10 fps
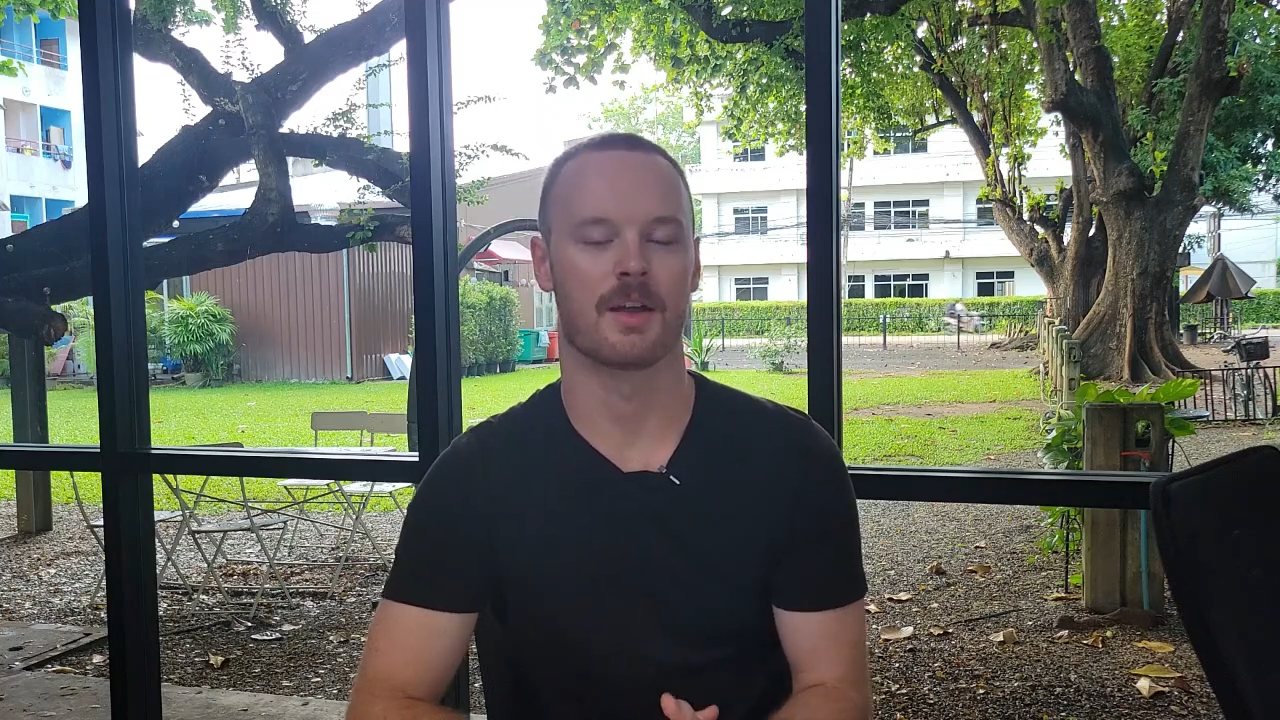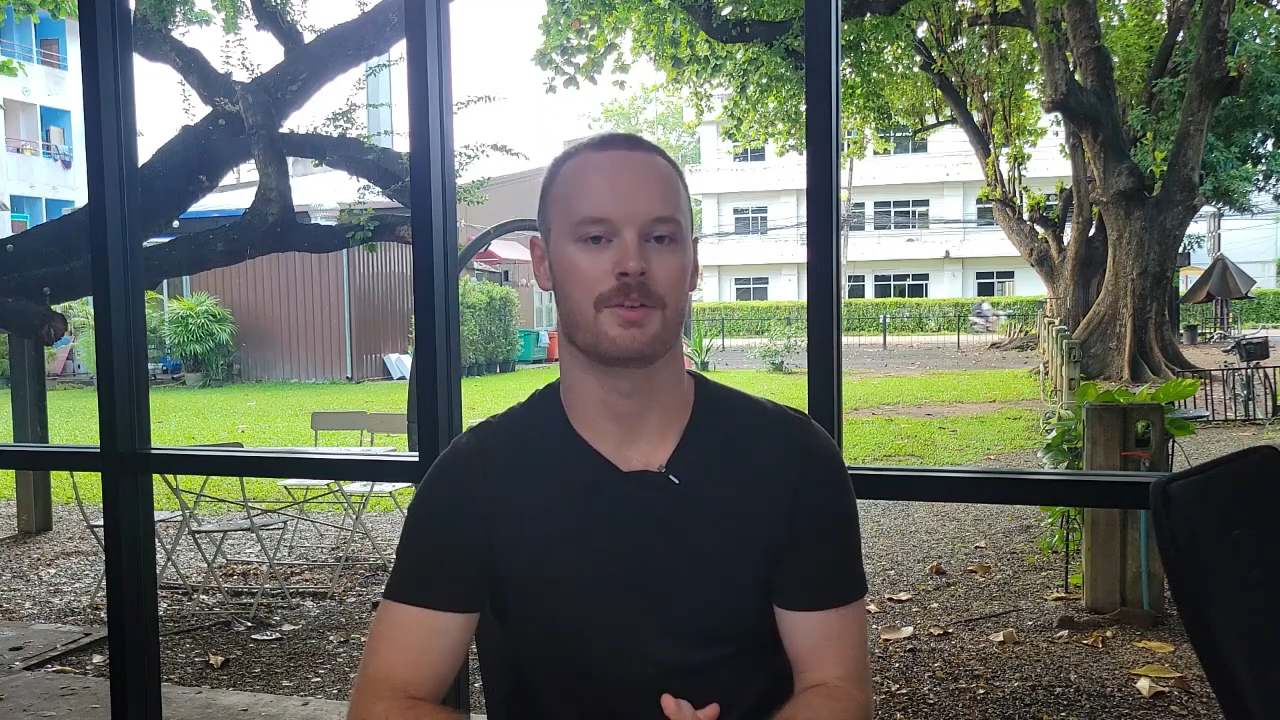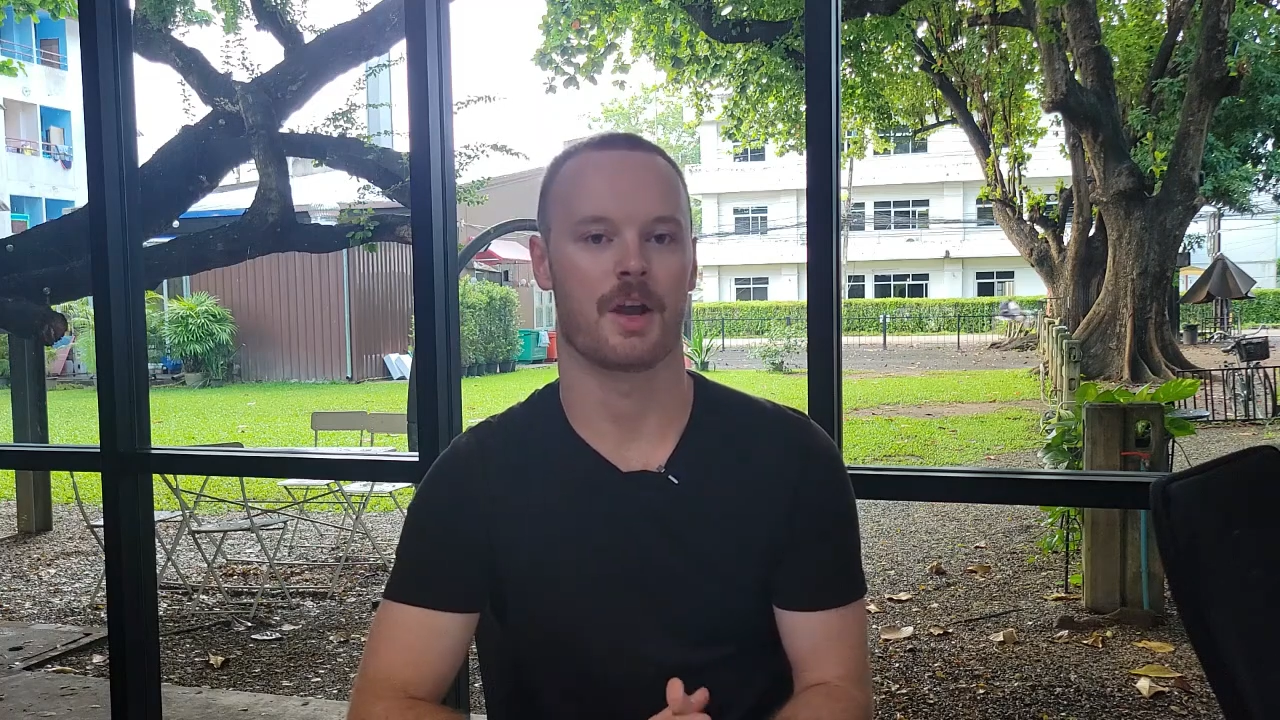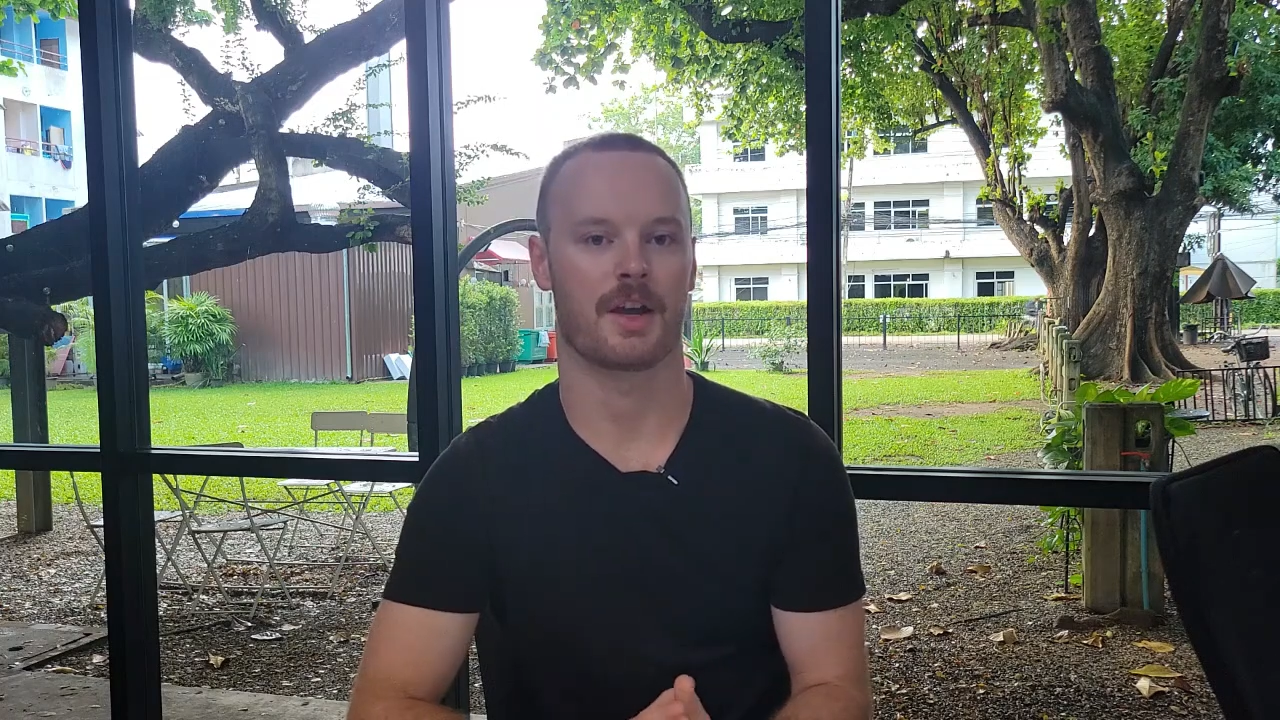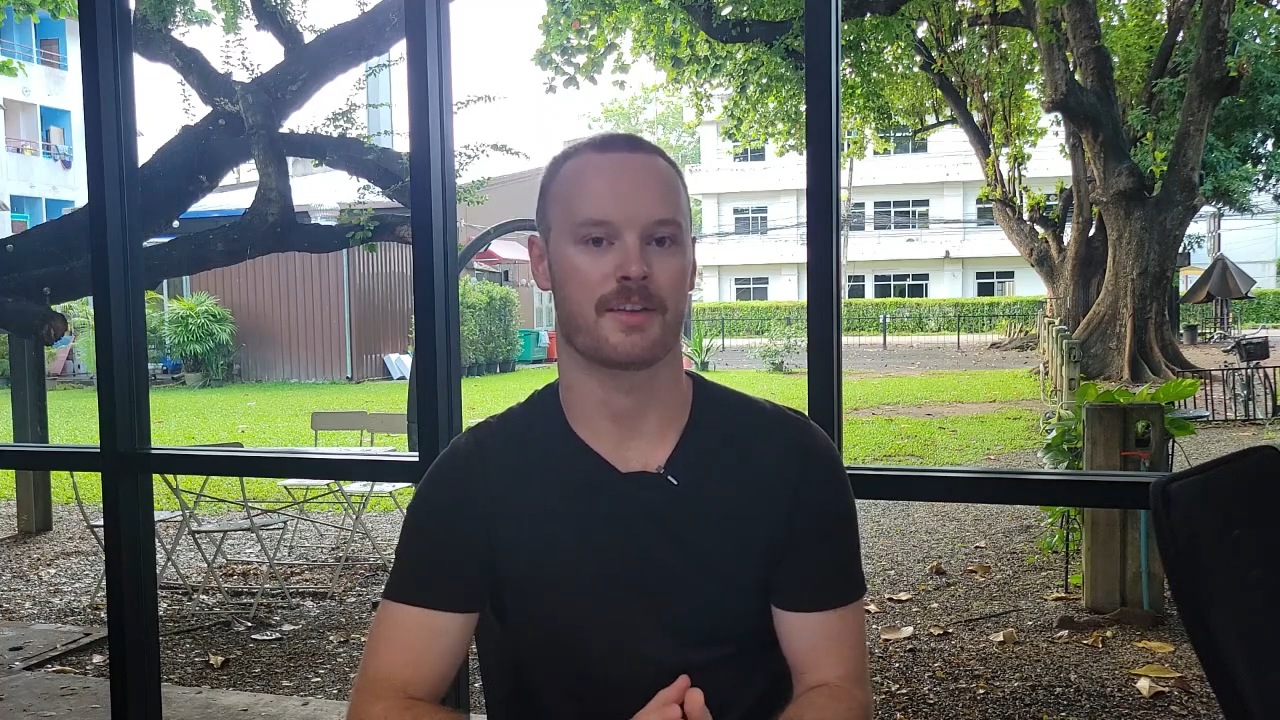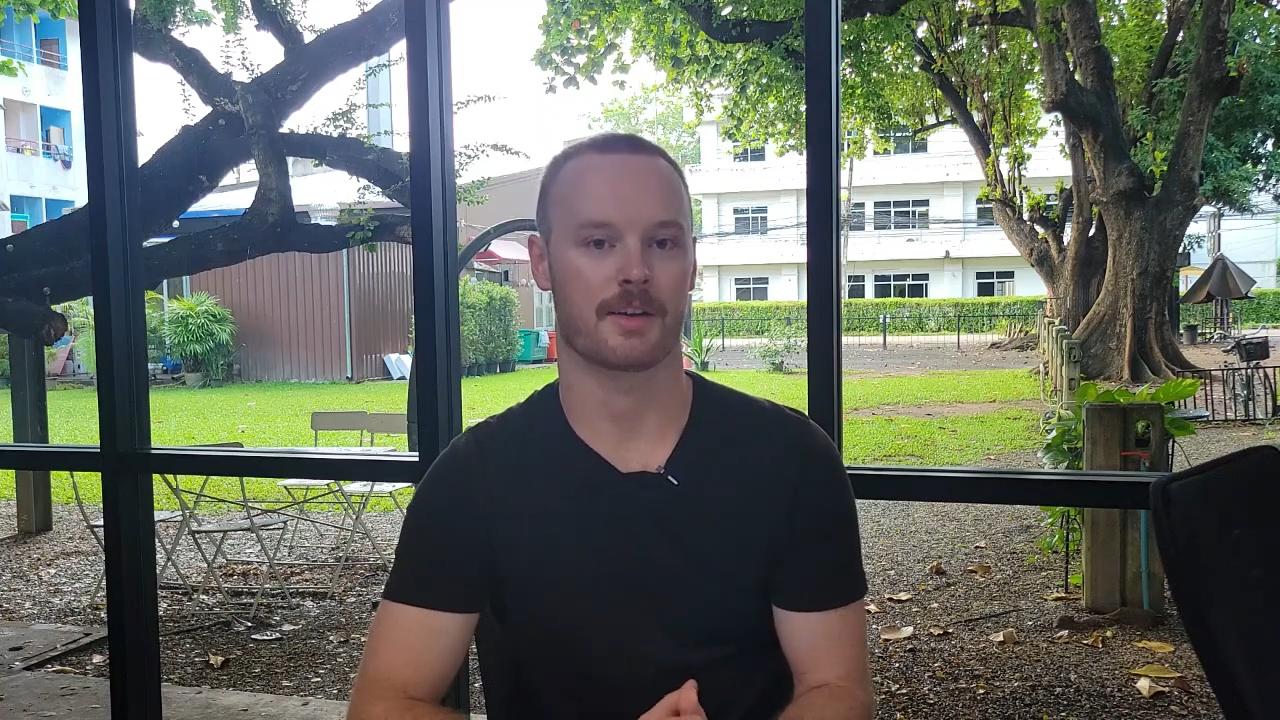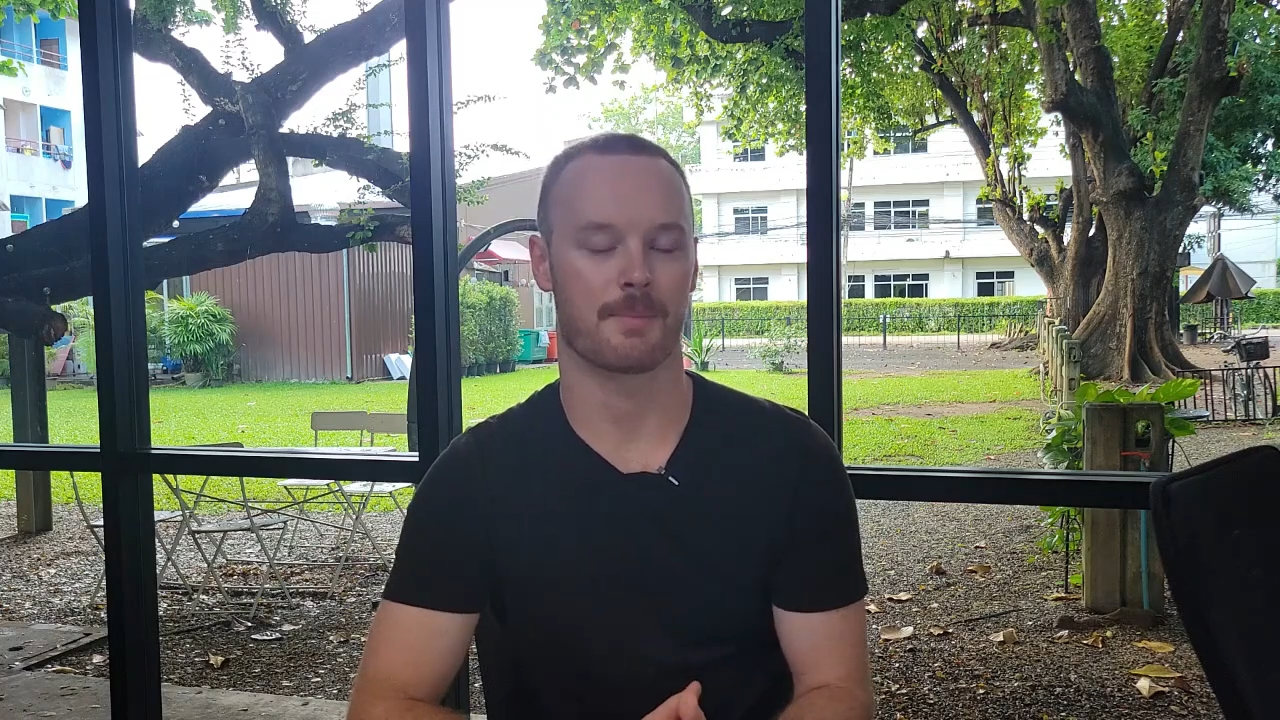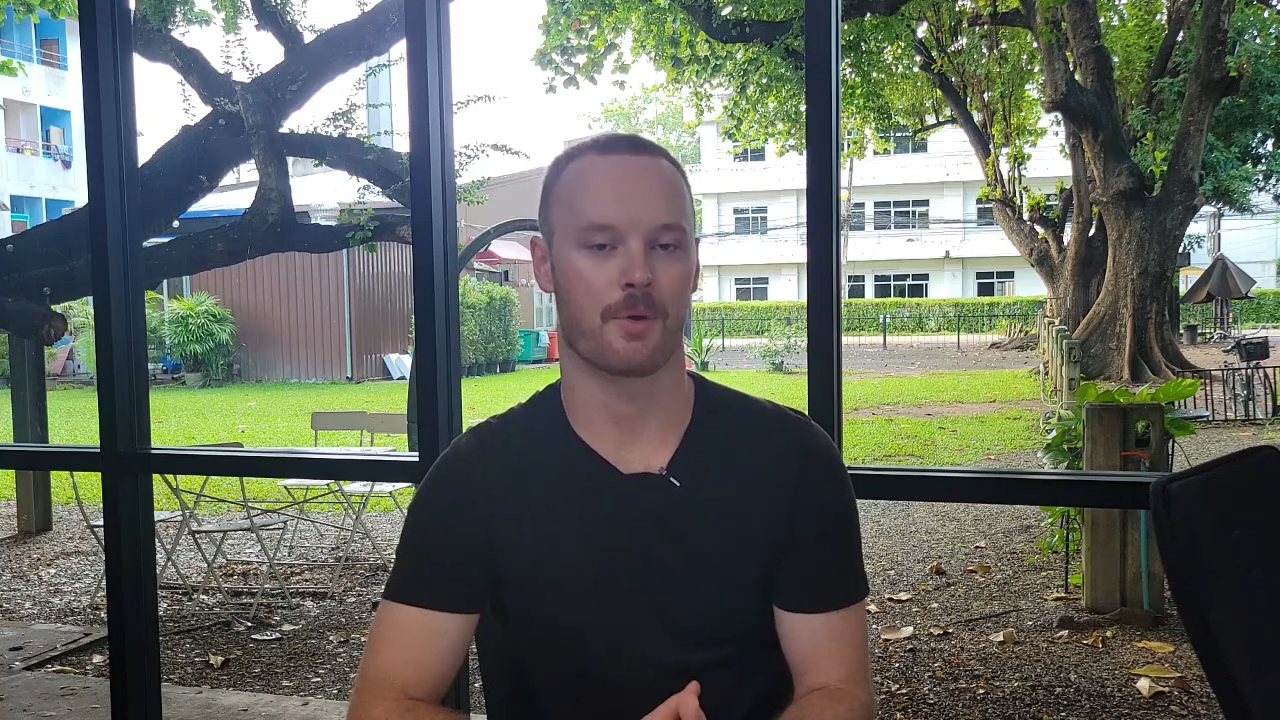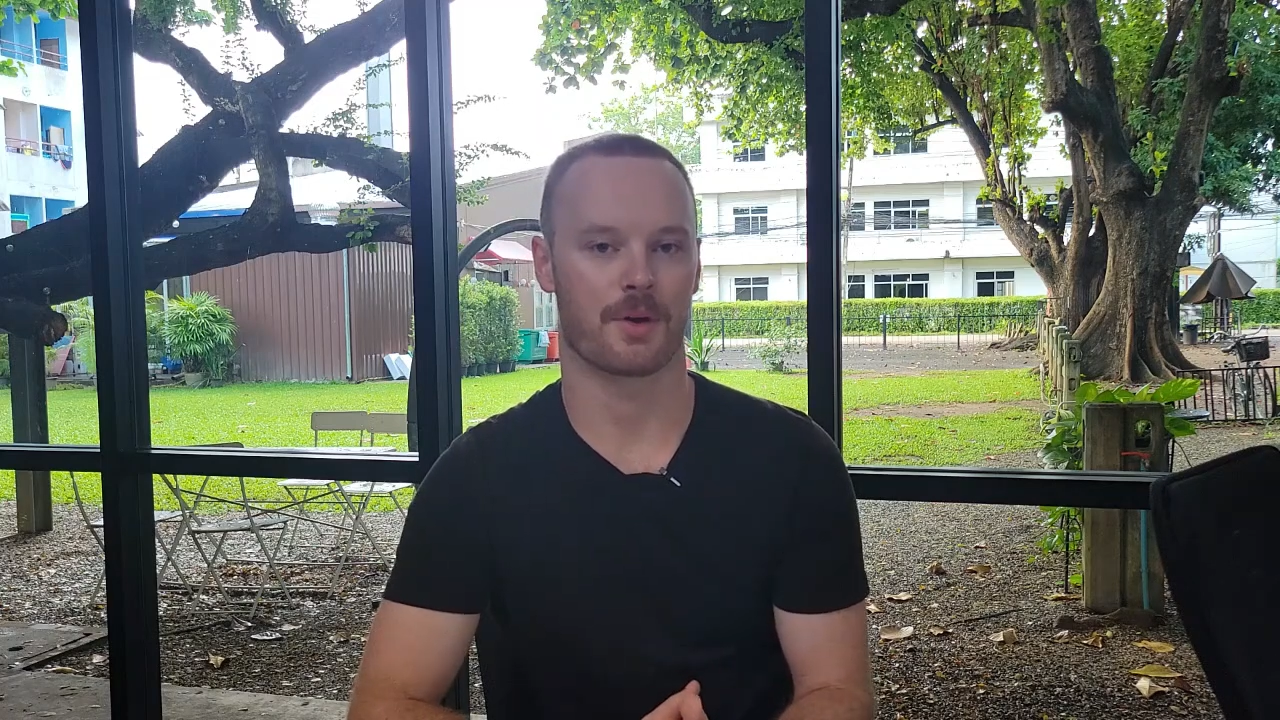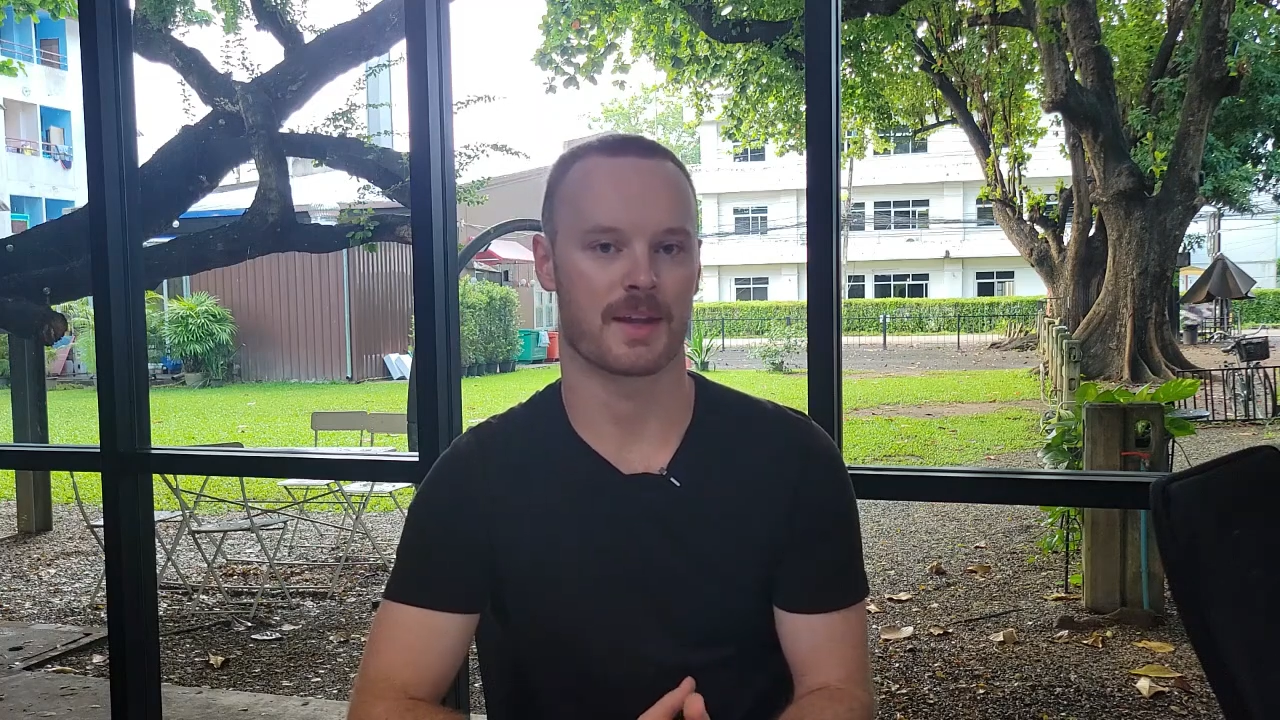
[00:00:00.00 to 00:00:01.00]
90-day
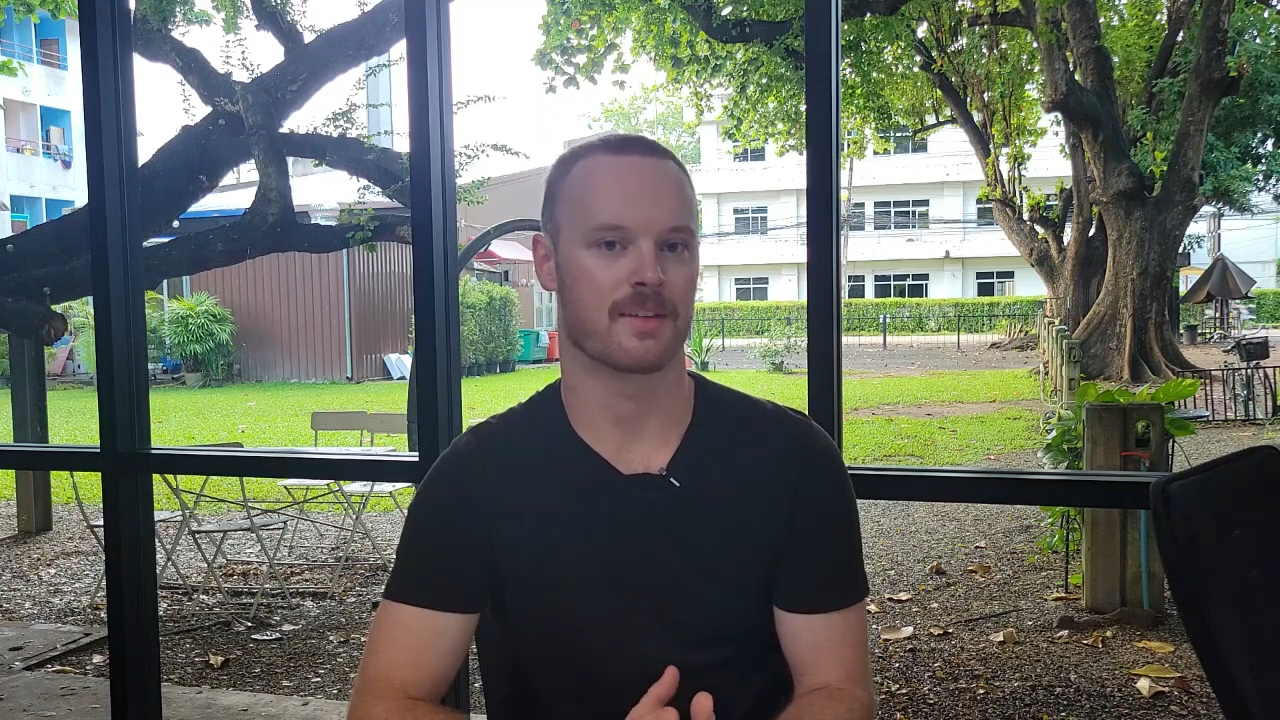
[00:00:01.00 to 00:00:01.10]
reporting